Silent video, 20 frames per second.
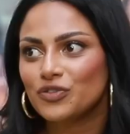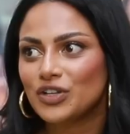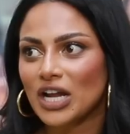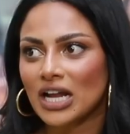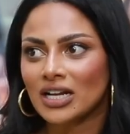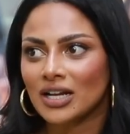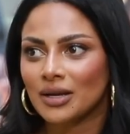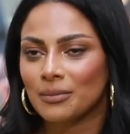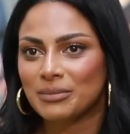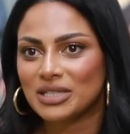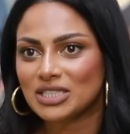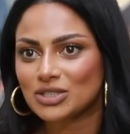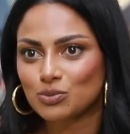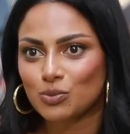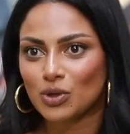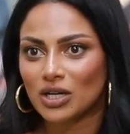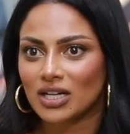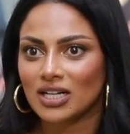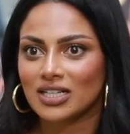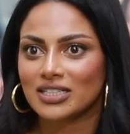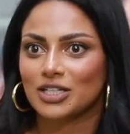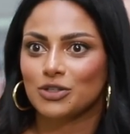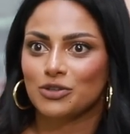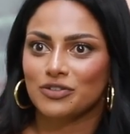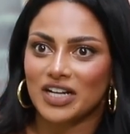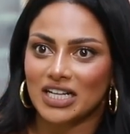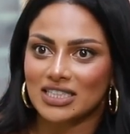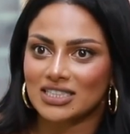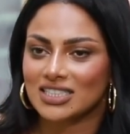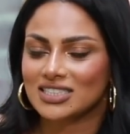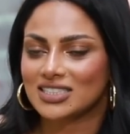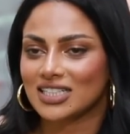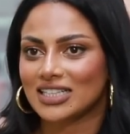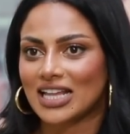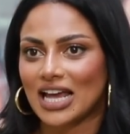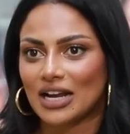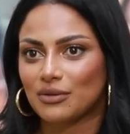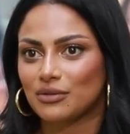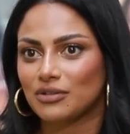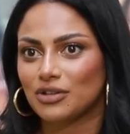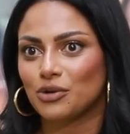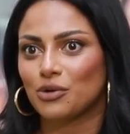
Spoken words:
You've done a Miss World and you've done this and that.